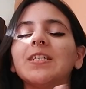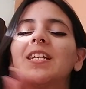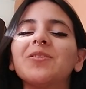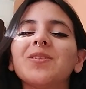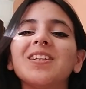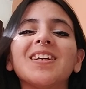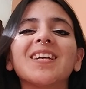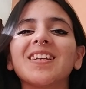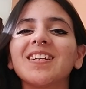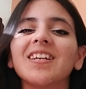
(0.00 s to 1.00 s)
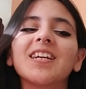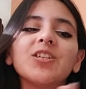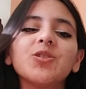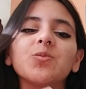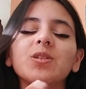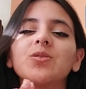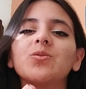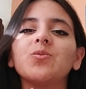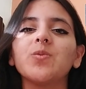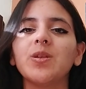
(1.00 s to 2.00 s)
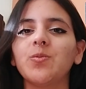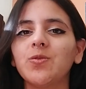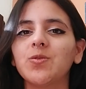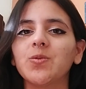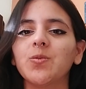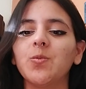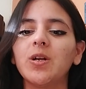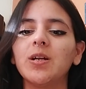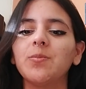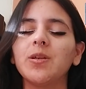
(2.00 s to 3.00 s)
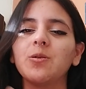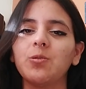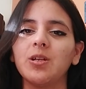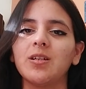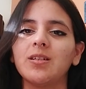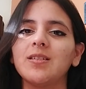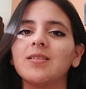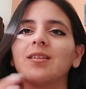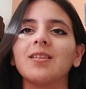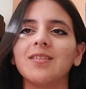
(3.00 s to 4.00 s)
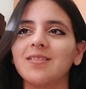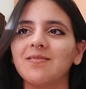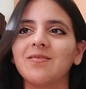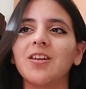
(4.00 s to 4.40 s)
And I really like that. Like, I just want to read books where being queer is nothing